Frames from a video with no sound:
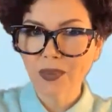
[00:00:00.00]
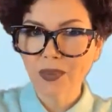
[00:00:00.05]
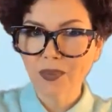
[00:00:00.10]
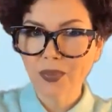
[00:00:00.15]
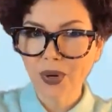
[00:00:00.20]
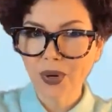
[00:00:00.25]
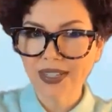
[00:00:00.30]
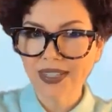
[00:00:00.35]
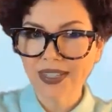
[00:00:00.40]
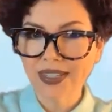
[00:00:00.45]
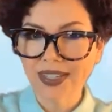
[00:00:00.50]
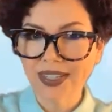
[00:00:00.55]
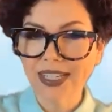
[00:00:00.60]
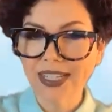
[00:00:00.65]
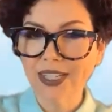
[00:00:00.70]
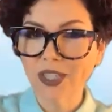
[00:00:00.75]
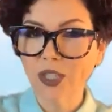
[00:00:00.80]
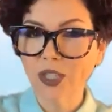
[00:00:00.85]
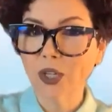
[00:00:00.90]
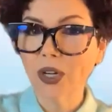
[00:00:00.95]
present?
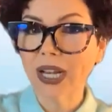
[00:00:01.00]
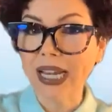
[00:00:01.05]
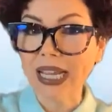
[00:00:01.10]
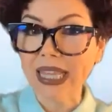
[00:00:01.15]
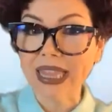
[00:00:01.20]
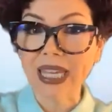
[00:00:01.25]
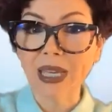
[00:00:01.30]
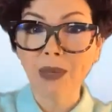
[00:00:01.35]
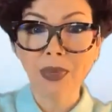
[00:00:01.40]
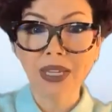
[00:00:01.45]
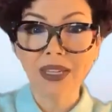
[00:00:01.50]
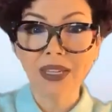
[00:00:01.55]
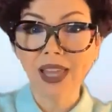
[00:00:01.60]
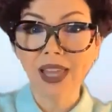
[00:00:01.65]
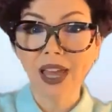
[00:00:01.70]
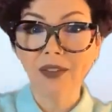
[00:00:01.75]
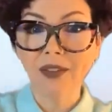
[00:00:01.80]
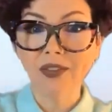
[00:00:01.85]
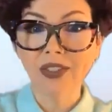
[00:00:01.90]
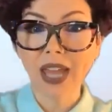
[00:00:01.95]
Is there anything being
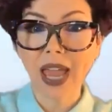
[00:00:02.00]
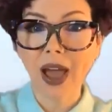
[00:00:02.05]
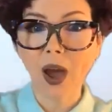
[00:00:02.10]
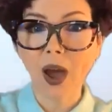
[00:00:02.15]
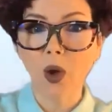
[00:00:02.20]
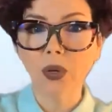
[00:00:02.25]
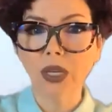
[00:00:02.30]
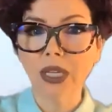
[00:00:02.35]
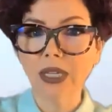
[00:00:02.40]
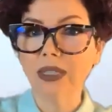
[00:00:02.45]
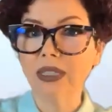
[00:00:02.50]
left out?